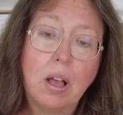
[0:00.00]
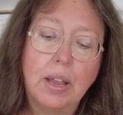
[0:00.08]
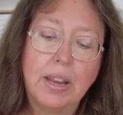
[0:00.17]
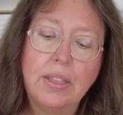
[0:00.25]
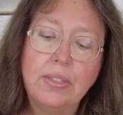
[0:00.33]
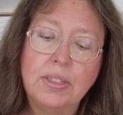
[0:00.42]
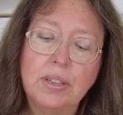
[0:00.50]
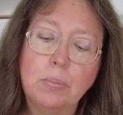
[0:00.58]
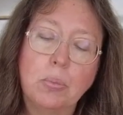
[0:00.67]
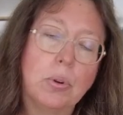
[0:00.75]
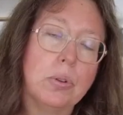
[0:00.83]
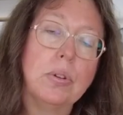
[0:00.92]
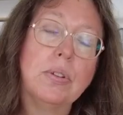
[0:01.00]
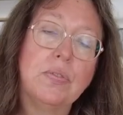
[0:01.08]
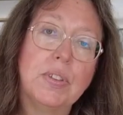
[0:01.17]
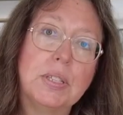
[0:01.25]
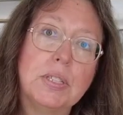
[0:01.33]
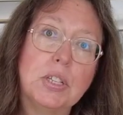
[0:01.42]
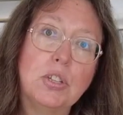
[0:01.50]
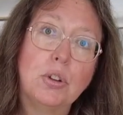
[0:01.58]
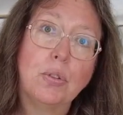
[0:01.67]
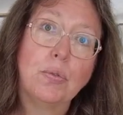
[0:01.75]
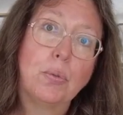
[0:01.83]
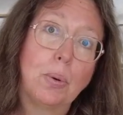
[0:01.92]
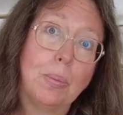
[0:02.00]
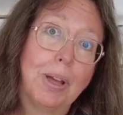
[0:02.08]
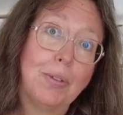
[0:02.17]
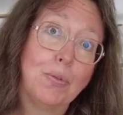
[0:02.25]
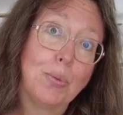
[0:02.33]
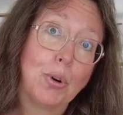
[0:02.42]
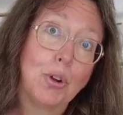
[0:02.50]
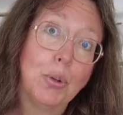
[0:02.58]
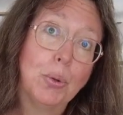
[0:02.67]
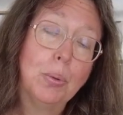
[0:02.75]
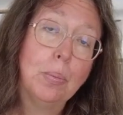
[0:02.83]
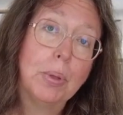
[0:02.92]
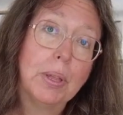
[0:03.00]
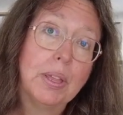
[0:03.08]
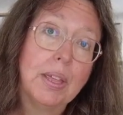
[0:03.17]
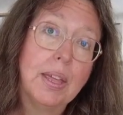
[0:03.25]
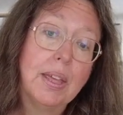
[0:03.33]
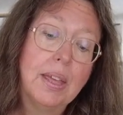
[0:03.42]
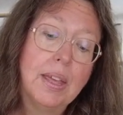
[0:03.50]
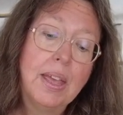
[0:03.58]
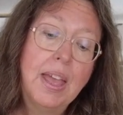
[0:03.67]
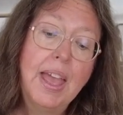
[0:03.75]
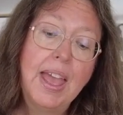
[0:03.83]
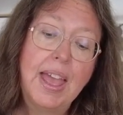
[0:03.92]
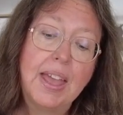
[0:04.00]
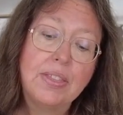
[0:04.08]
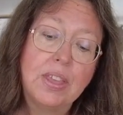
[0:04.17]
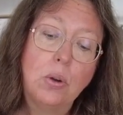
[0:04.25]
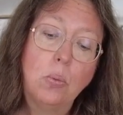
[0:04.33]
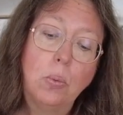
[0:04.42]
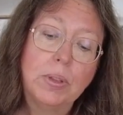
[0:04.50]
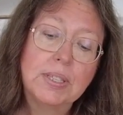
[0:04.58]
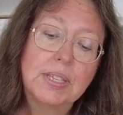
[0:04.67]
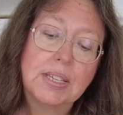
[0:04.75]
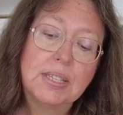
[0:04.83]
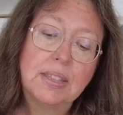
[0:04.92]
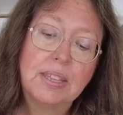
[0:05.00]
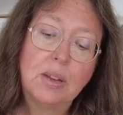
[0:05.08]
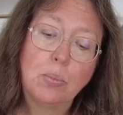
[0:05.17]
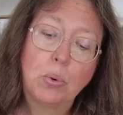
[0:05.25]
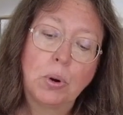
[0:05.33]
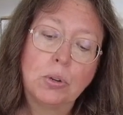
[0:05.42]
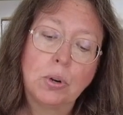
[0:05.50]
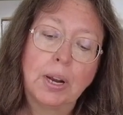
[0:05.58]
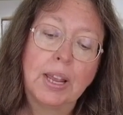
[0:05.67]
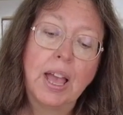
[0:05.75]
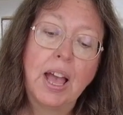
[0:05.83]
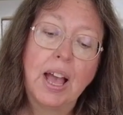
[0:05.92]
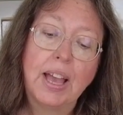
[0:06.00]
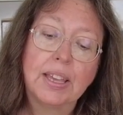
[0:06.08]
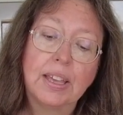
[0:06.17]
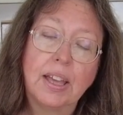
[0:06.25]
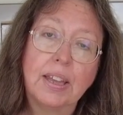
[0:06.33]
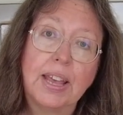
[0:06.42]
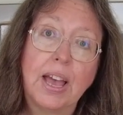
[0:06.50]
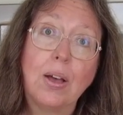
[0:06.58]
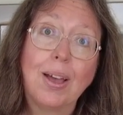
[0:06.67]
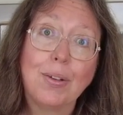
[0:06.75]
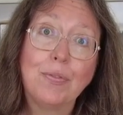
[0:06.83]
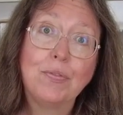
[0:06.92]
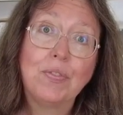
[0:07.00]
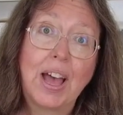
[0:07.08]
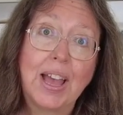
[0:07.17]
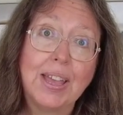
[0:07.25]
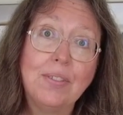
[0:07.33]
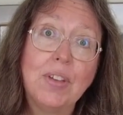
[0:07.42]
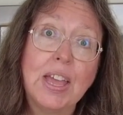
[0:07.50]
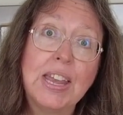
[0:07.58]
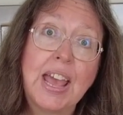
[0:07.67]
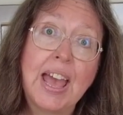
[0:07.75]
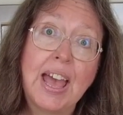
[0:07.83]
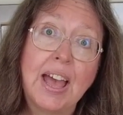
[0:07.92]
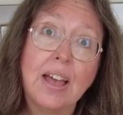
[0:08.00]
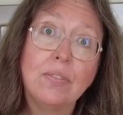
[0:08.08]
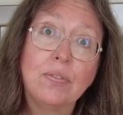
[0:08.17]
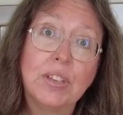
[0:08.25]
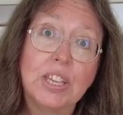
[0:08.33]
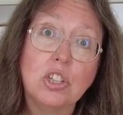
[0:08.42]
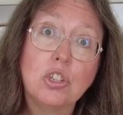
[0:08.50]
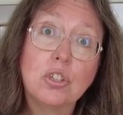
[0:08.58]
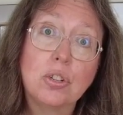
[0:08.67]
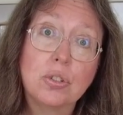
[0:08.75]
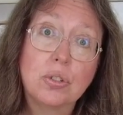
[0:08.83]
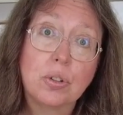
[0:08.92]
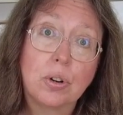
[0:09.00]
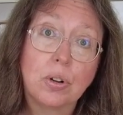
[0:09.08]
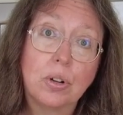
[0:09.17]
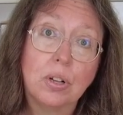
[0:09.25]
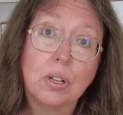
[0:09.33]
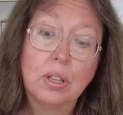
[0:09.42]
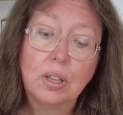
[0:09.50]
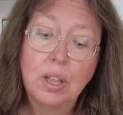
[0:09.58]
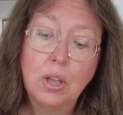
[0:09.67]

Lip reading: on it. The embroidery fits in your 4x4 hoop. And then once I did the embroidery, I cut out a 5.5 inch circle